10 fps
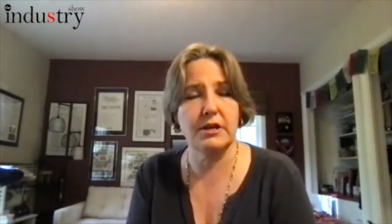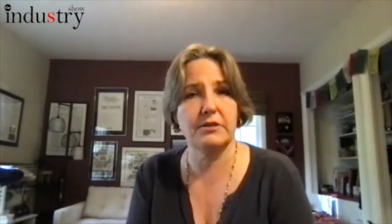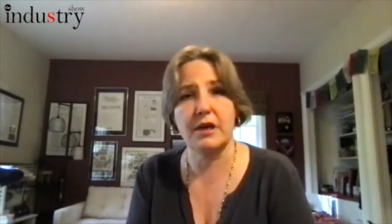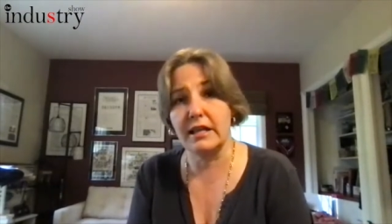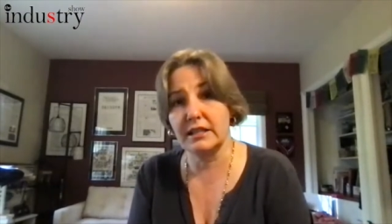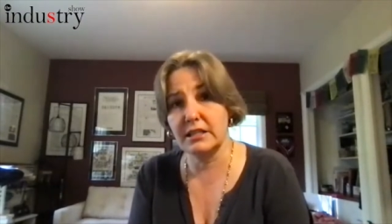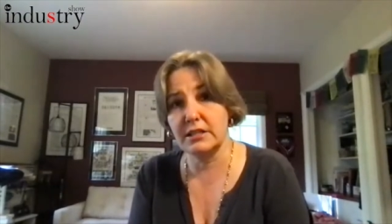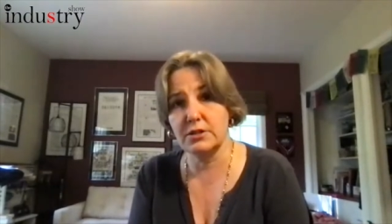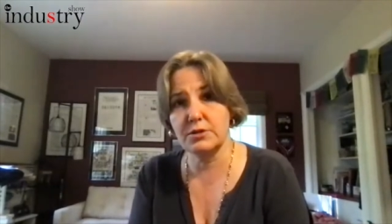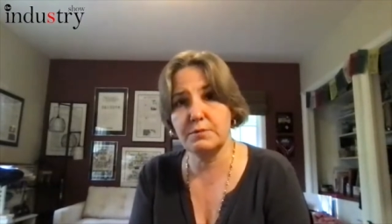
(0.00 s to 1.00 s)
thought
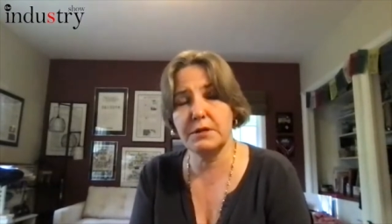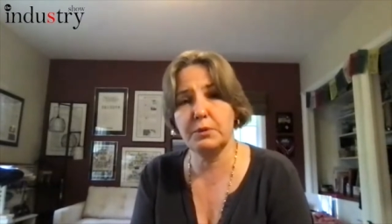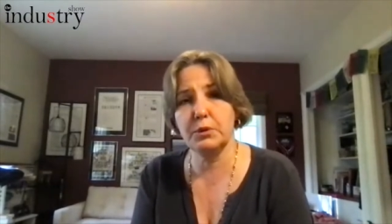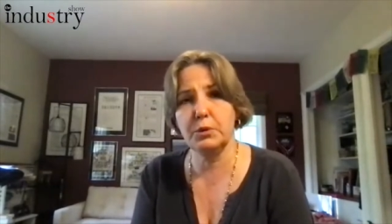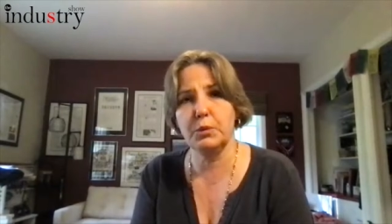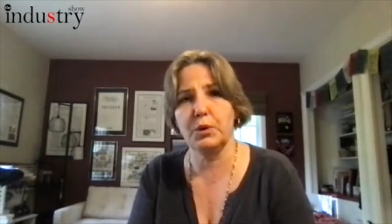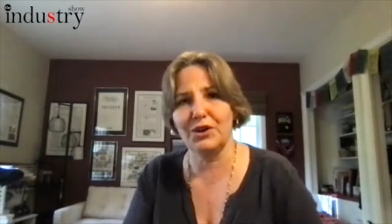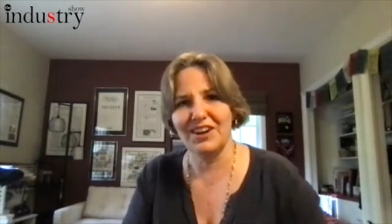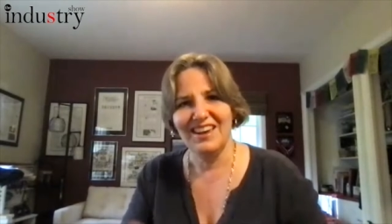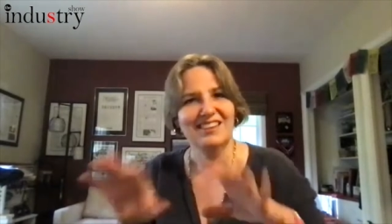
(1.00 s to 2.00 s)
leaders, people who were
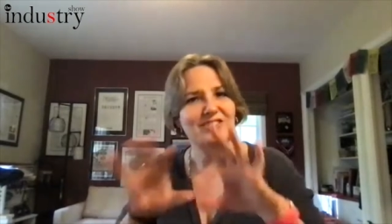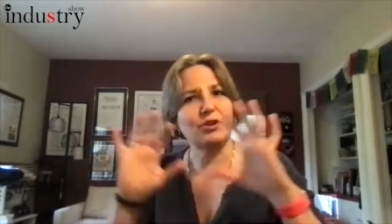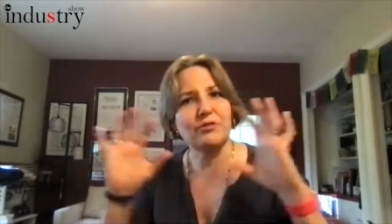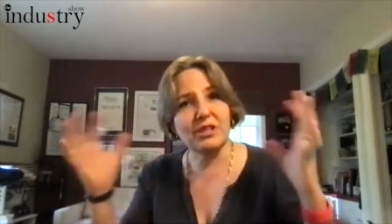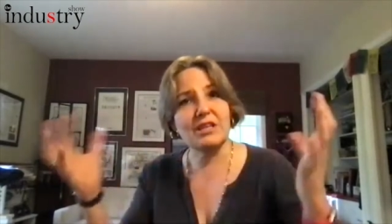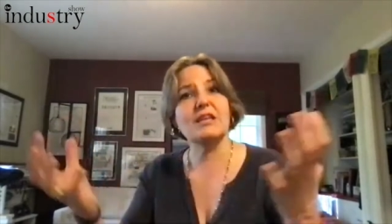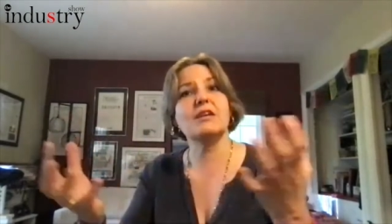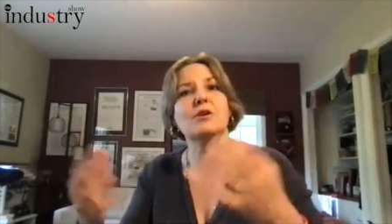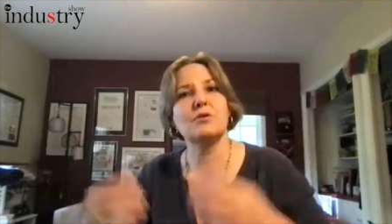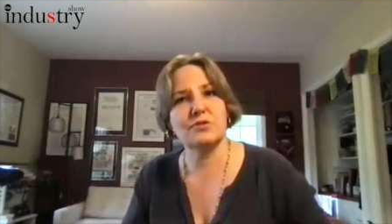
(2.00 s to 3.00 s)
sort of in the
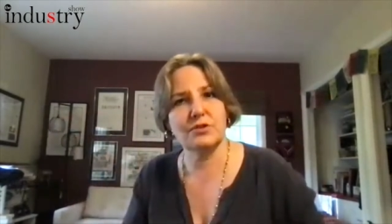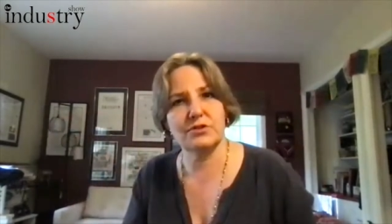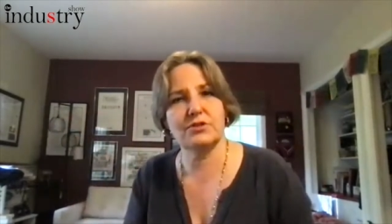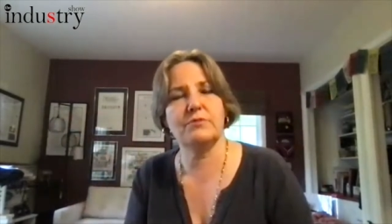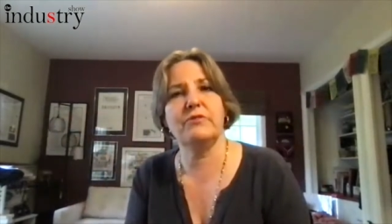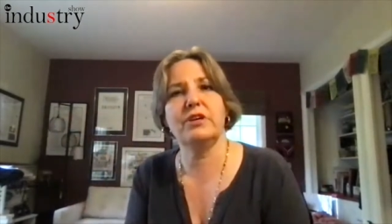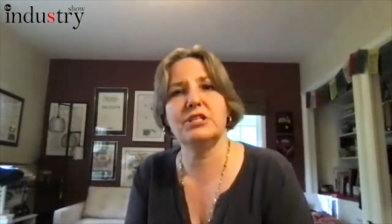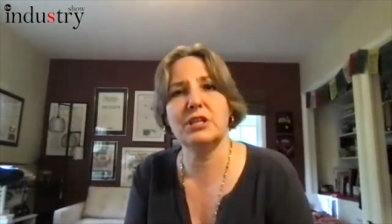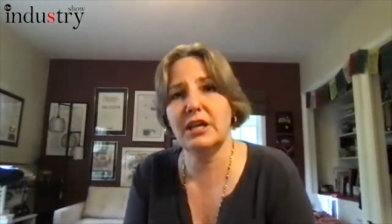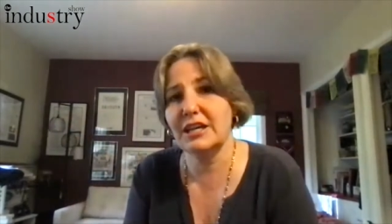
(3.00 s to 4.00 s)
ecosystem of
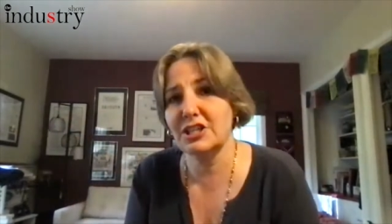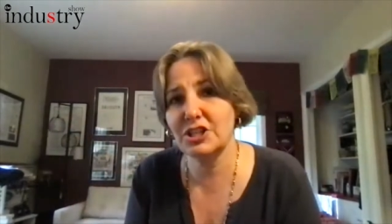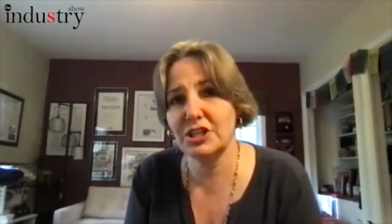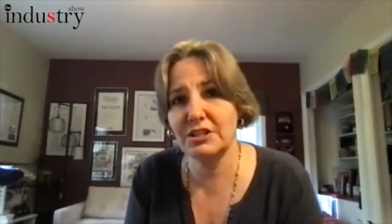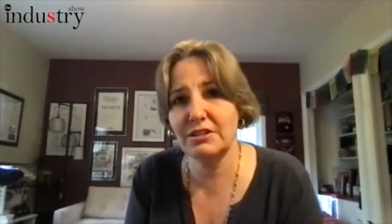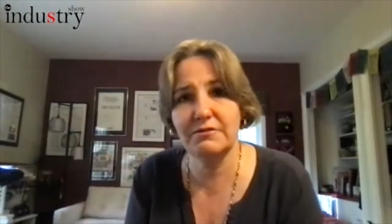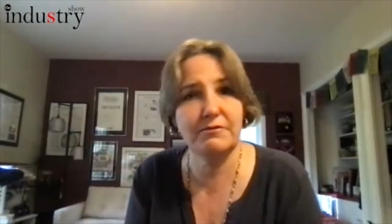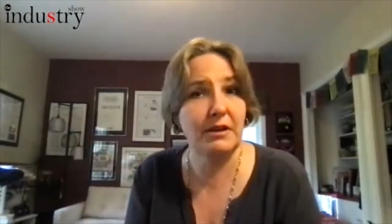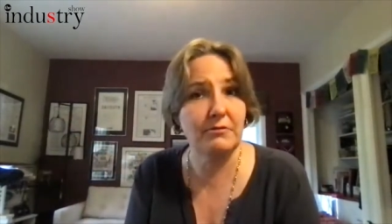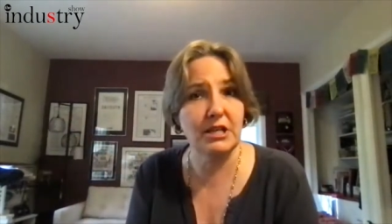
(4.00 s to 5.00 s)
education,
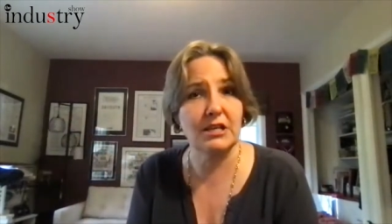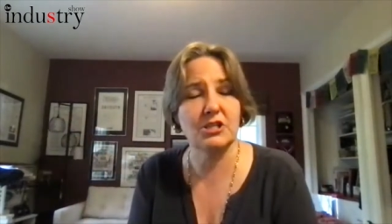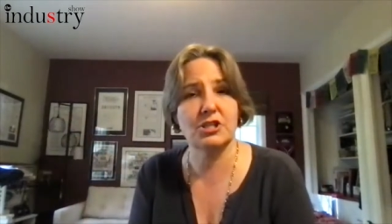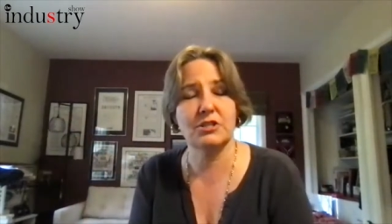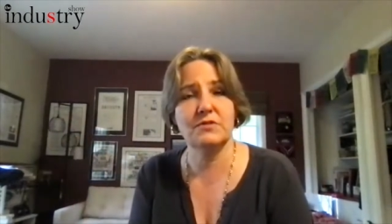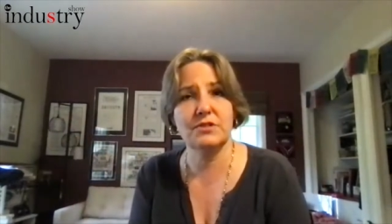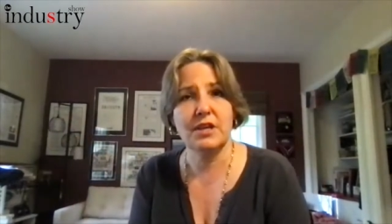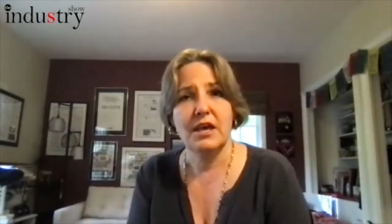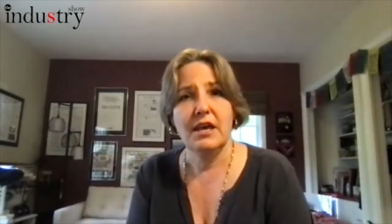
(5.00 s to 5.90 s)
foundations,